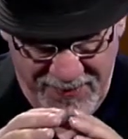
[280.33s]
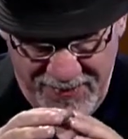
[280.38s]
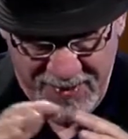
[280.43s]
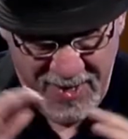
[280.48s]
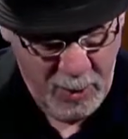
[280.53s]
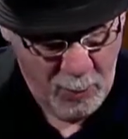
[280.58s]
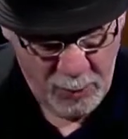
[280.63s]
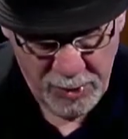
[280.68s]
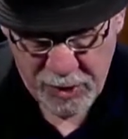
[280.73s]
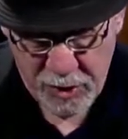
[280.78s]

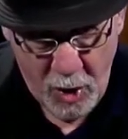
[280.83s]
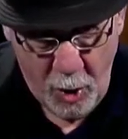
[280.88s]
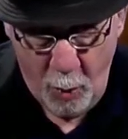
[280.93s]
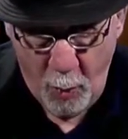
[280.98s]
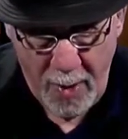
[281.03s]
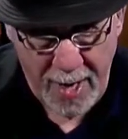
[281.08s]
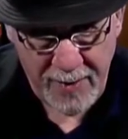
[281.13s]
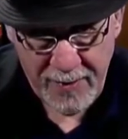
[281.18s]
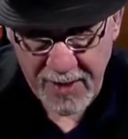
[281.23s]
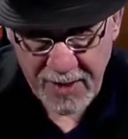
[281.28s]
There was no
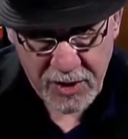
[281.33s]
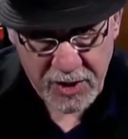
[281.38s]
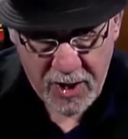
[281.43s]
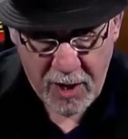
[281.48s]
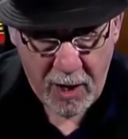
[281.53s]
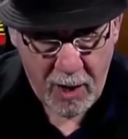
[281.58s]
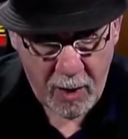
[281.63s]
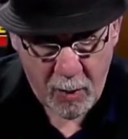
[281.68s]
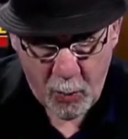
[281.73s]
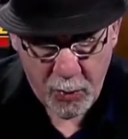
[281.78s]
way this
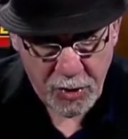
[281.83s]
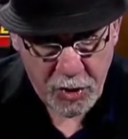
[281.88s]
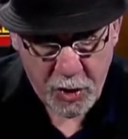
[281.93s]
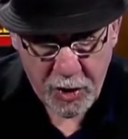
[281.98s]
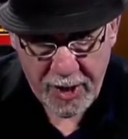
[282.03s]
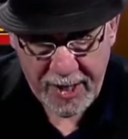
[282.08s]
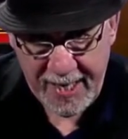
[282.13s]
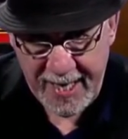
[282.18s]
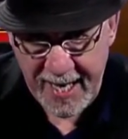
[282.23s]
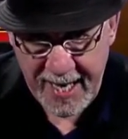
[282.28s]
car was
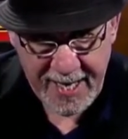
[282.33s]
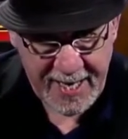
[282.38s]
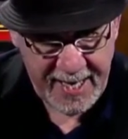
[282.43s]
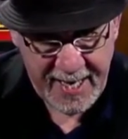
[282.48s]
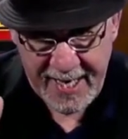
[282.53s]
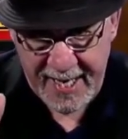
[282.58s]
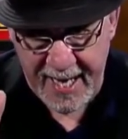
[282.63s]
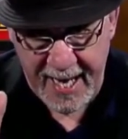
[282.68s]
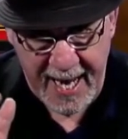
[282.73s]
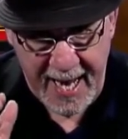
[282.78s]
going to get
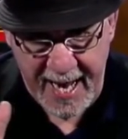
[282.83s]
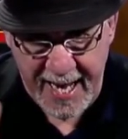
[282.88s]
in